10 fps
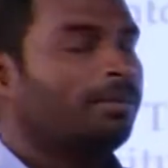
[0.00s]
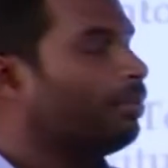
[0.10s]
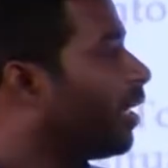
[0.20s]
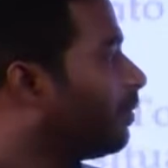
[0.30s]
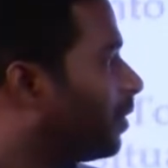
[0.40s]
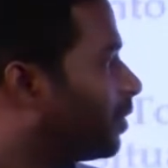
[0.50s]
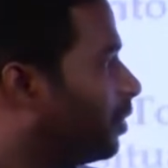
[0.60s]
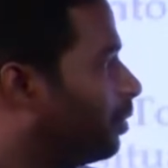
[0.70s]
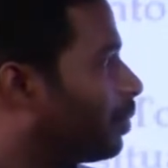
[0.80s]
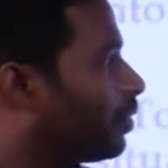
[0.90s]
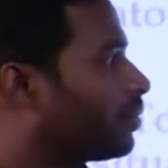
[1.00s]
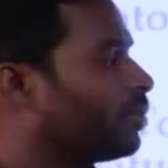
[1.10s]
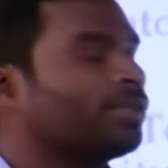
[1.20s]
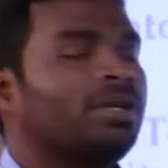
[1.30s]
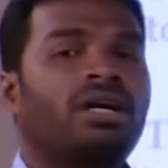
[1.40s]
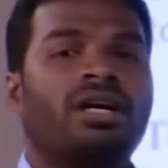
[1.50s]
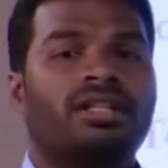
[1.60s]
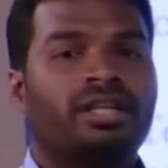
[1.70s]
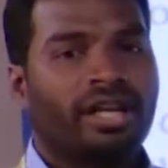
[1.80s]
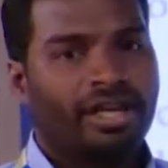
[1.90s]
manufacturing process or
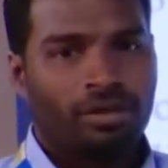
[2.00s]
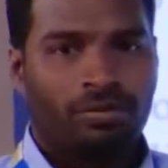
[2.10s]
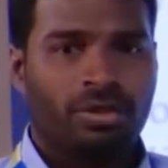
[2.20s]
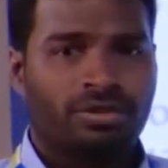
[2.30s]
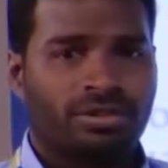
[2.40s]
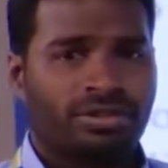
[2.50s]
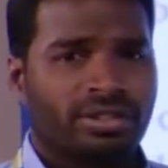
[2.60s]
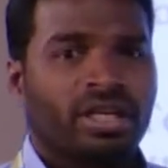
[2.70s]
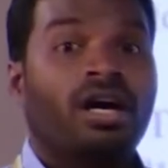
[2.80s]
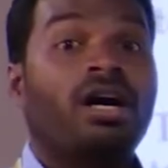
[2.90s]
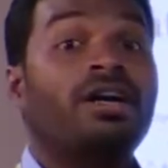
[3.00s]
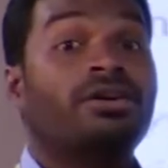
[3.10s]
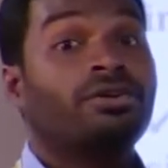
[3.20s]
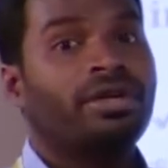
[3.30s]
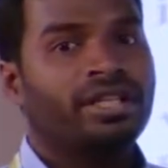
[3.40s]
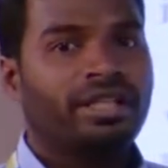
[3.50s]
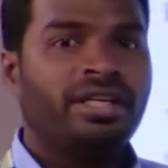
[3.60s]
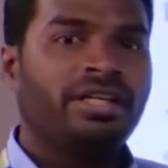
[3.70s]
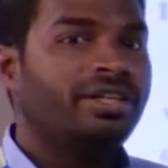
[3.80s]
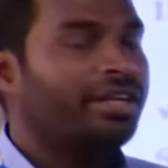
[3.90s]
other kind of process or during the
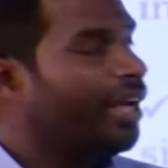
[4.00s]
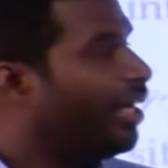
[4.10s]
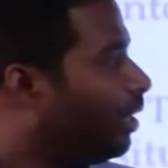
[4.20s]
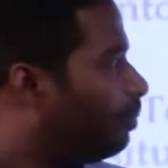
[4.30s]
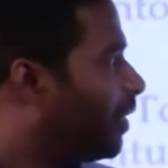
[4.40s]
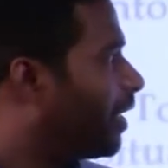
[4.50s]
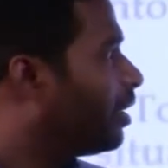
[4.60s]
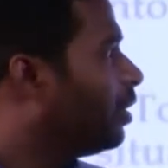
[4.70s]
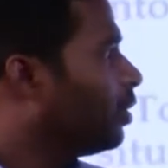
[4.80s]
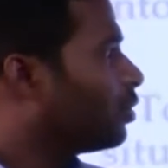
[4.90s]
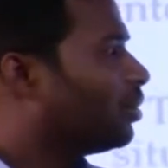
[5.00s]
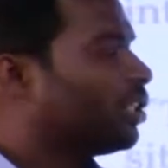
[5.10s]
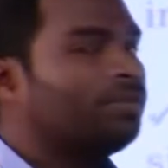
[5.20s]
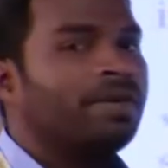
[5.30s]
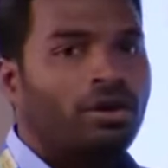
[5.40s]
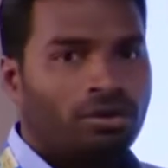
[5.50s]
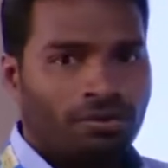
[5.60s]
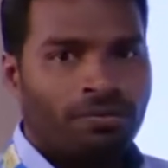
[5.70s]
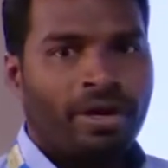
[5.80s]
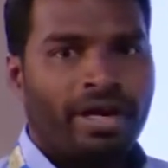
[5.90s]
training period. So just we have to
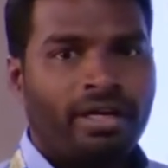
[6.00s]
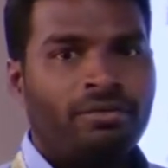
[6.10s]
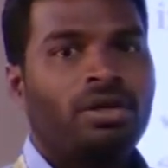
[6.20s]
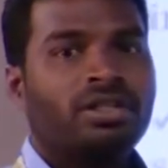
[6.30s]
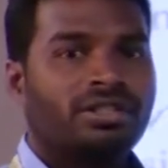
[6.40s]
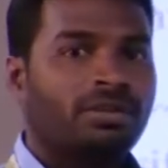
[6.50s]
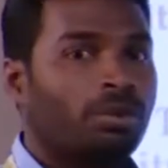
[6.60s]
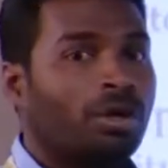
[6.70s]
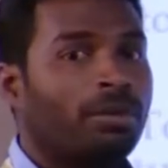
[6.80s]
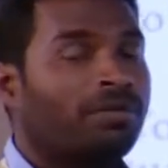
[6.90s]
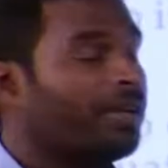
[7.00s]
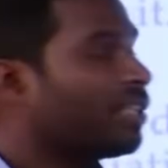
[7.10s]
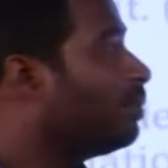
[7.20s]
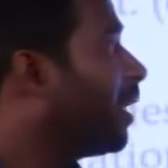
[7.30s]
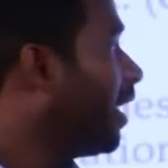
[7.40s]
find what is the problem faced by